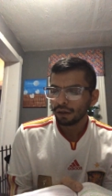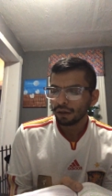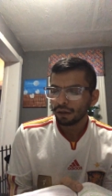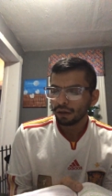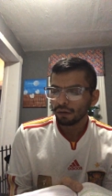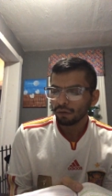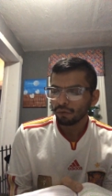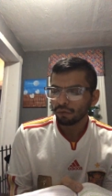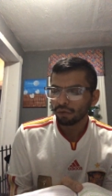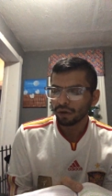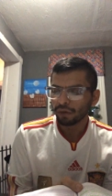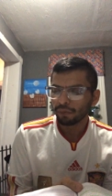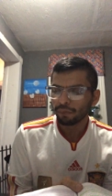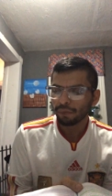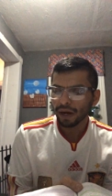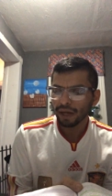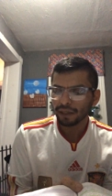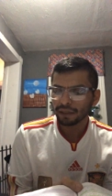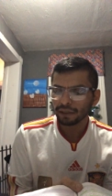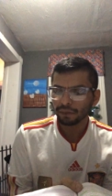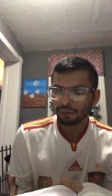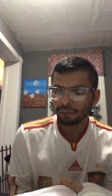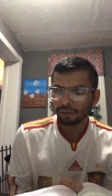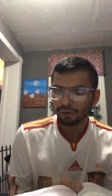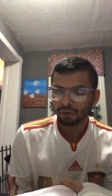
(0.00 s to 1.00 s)
Where
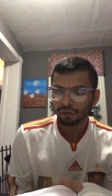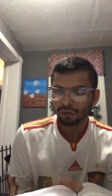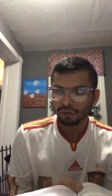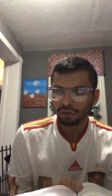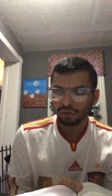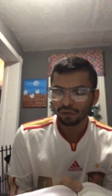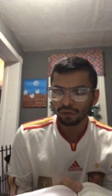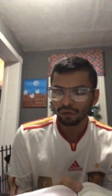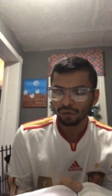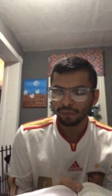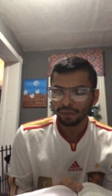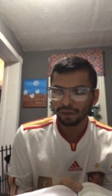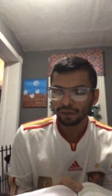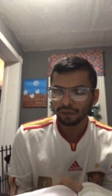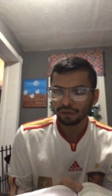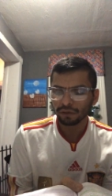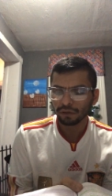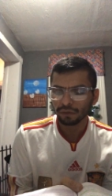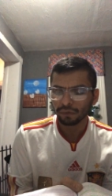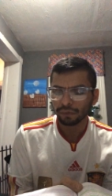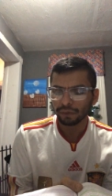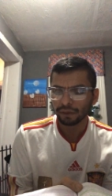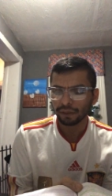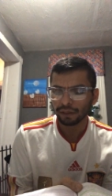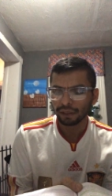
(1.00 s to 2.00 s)
possible, consumers
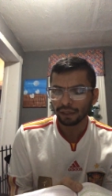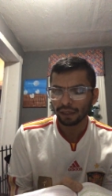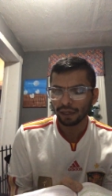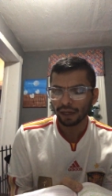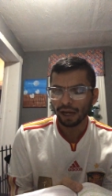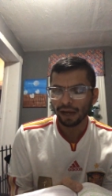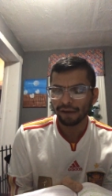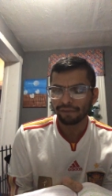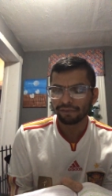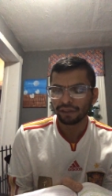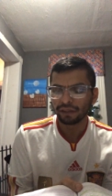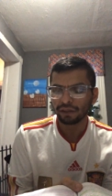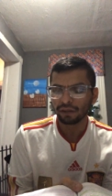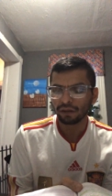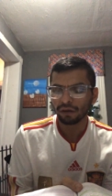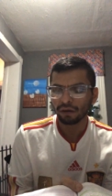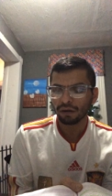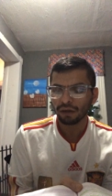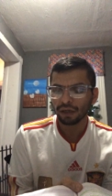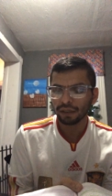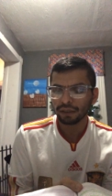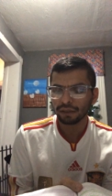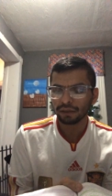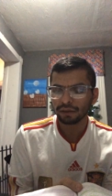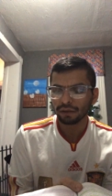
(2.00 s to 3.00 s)
should have the
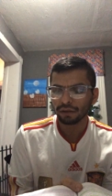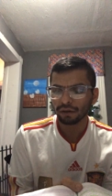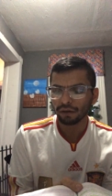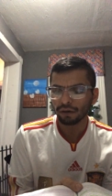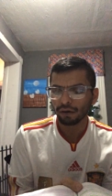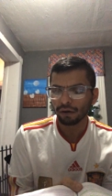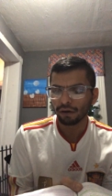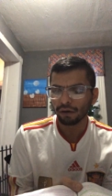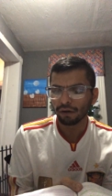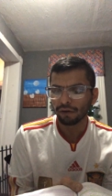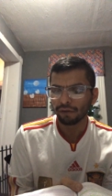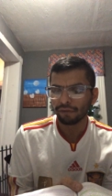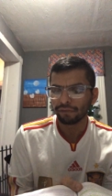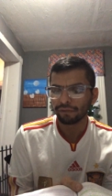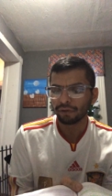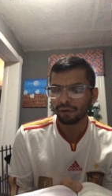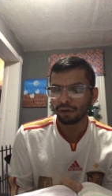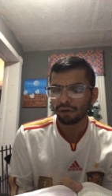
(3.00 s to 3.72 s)
knowledge of